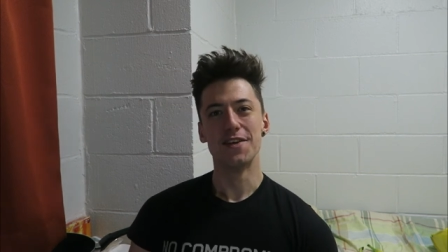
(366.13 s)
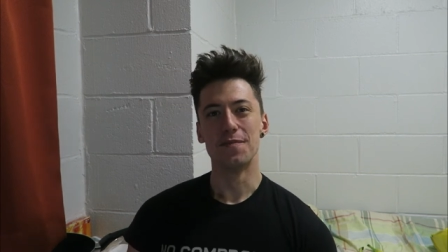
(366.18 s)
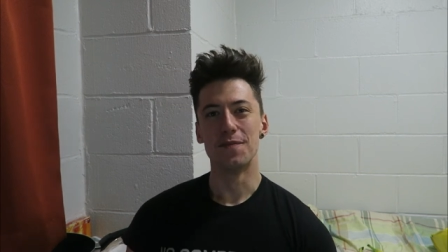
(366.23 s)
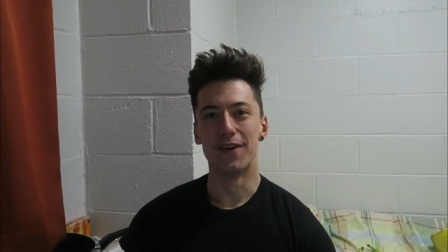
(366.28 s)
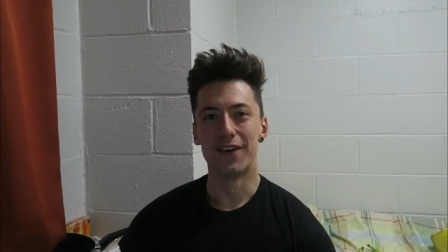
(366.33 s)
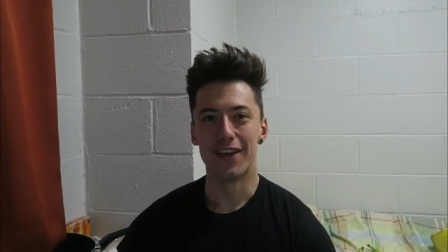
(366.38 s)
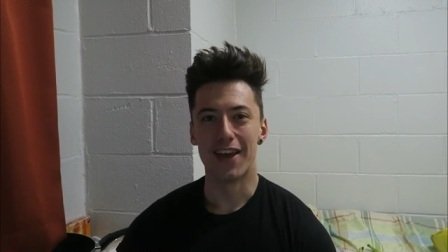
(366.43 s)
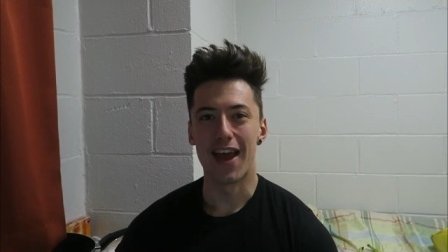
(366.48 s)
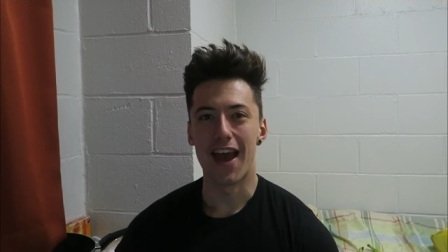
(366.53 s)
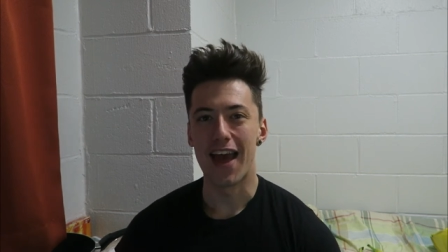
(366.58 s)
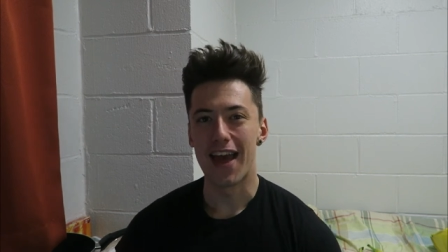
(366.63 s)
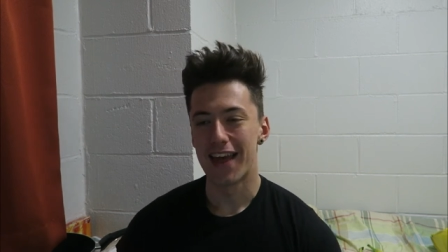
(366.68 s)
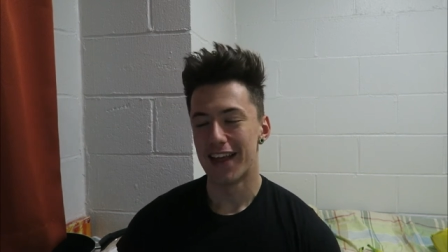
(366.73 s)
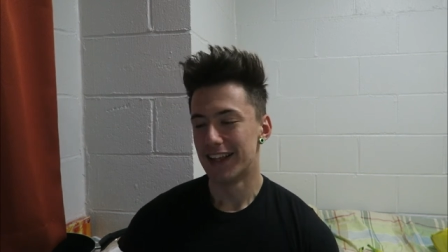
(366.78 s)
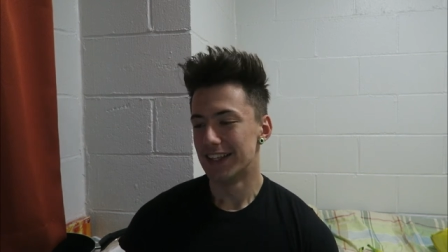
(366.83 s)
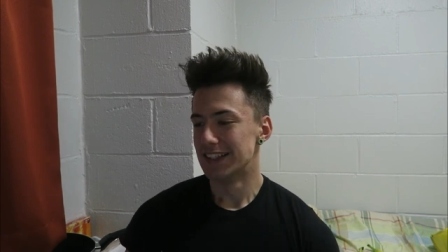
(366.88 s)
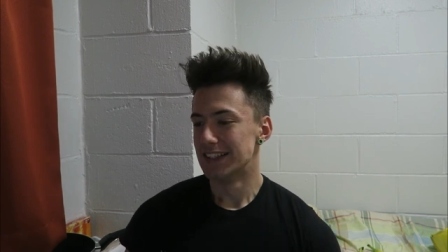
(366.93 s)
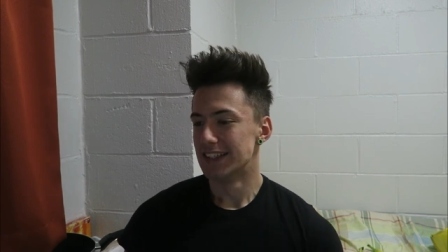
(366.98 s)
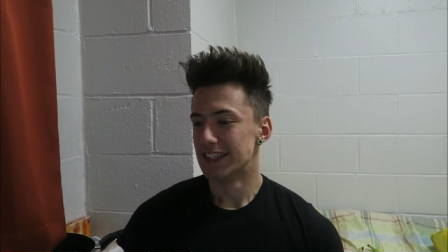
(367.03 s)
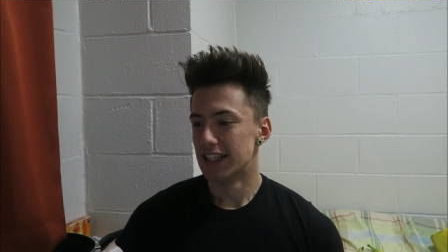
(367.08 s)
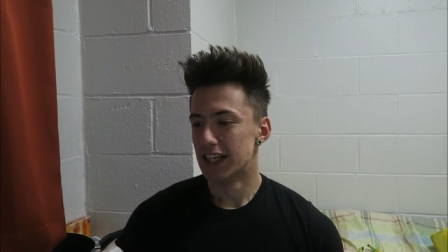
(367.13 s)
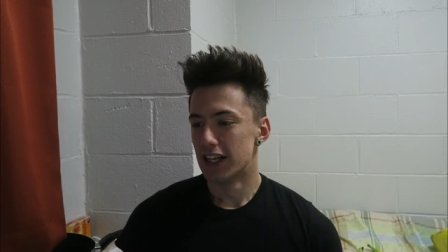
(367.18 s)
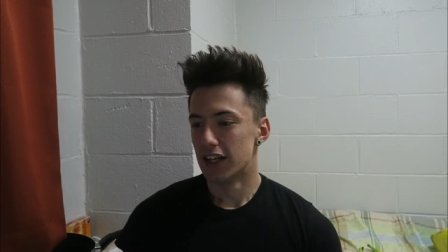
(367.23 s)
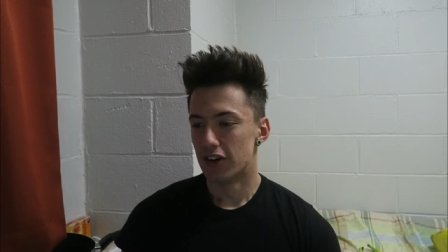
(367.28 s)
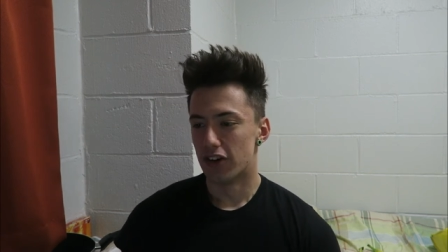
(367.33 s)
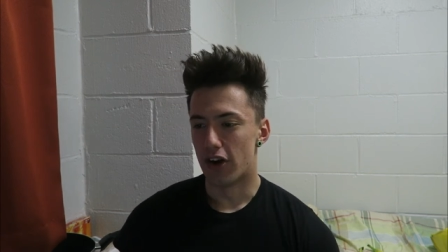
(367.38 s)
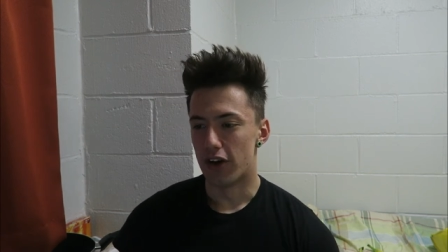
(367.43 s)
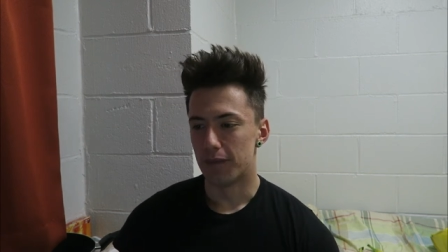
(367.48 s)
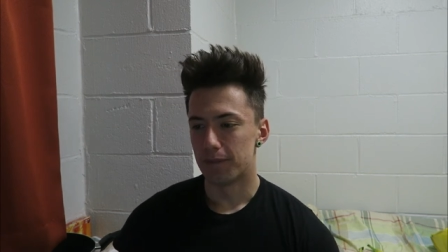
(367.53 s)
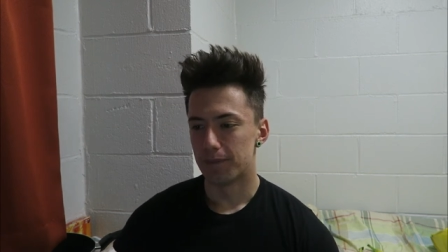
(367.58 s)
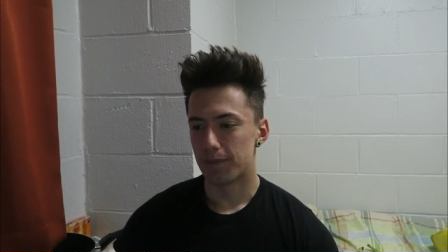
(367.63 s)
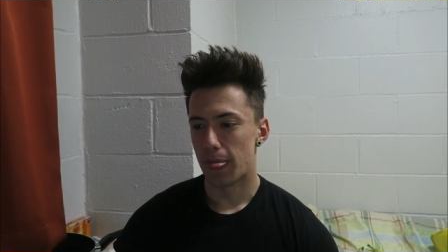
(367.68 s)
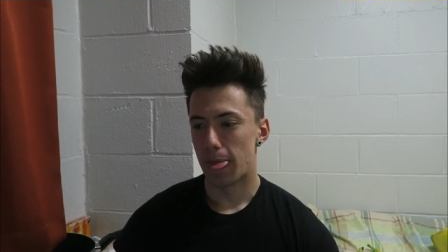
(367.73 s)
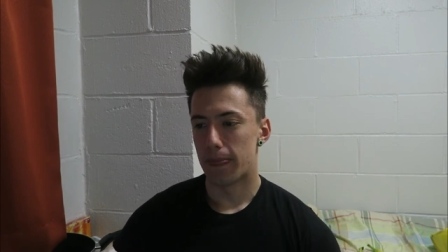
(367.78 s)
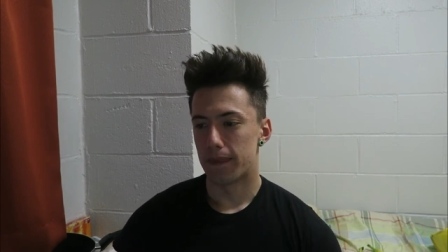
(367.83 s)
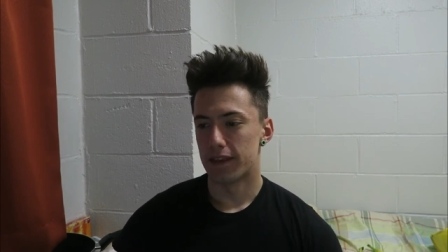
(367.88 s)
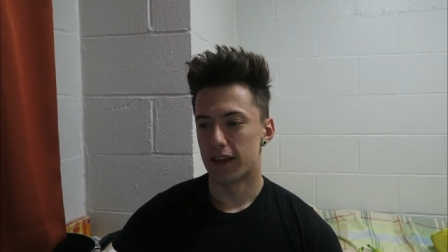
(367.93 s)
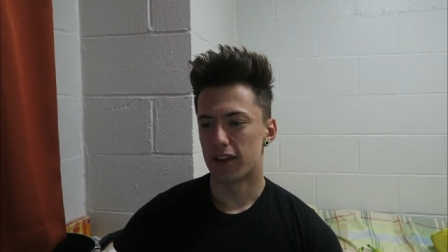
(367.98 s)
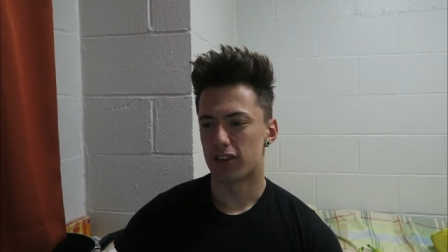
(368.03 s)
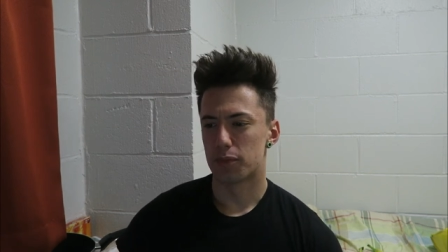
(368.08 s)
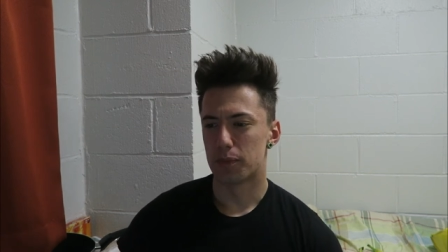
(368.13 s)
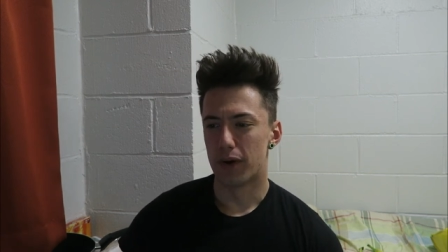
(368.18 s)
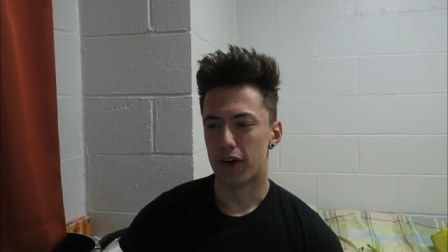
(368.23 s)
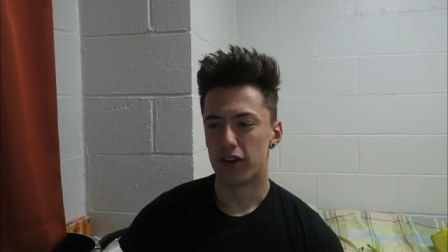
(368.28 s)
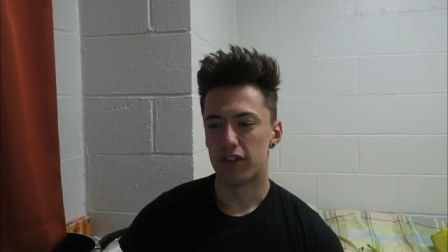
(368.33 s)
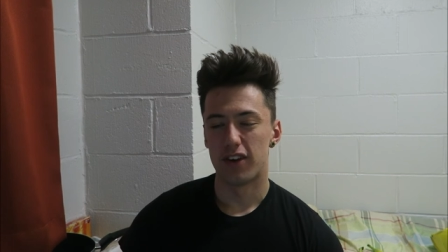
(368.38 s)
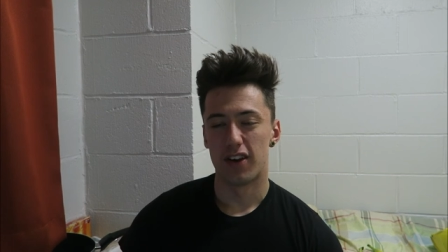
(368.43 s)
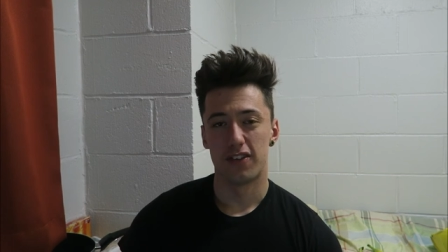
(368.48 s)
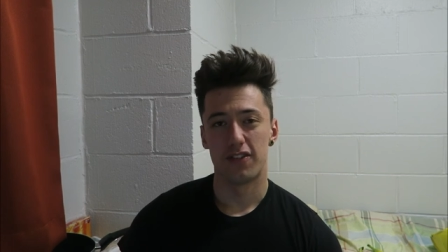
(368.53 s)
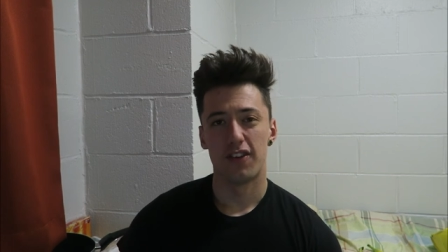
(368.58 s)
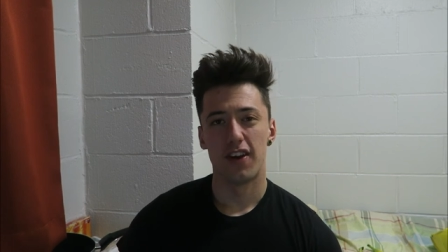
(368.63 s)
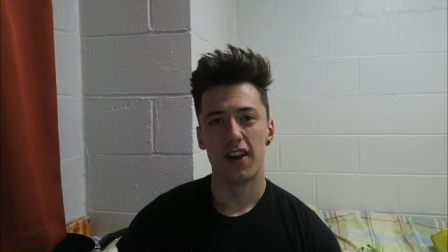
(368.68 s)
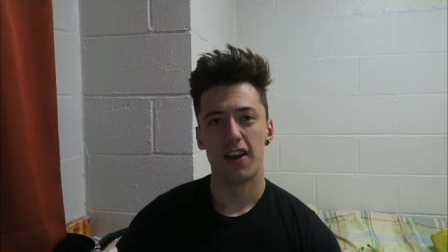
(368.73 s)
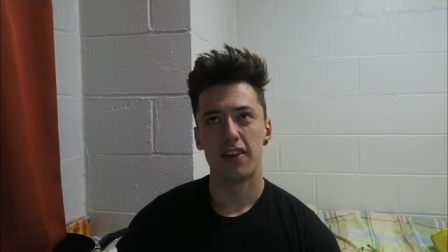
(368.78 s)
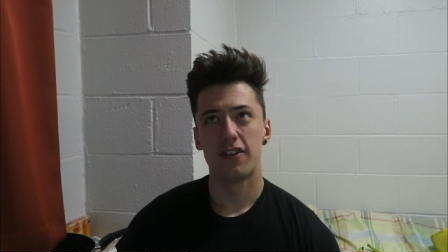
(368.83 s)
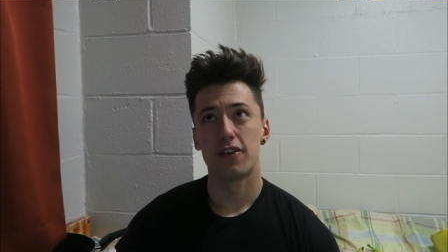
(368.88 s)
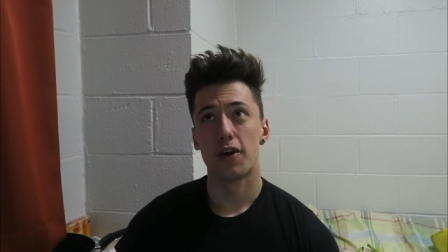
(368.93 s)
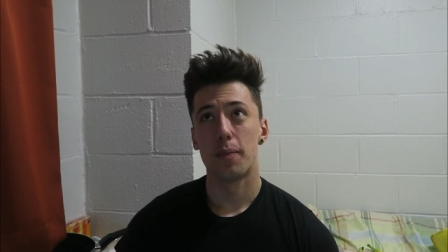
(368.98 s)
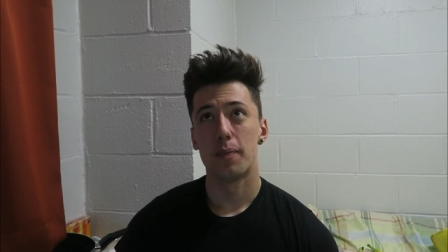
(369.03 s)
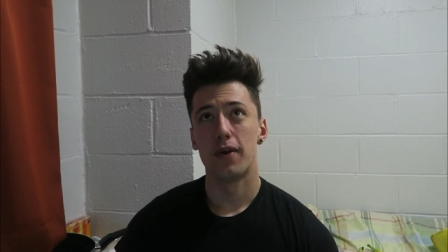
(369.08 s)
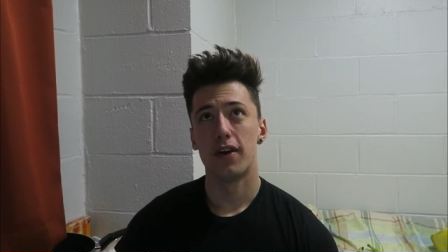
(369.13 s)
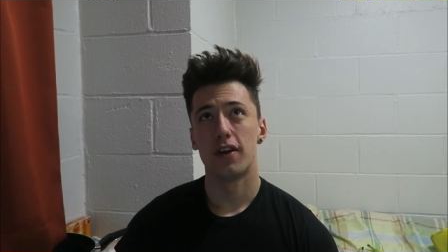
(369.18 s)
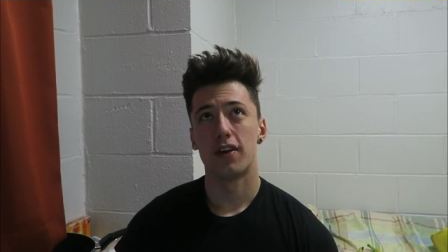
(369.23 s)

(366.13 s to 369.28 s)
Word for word: But yeah, right, that's Spartan race really a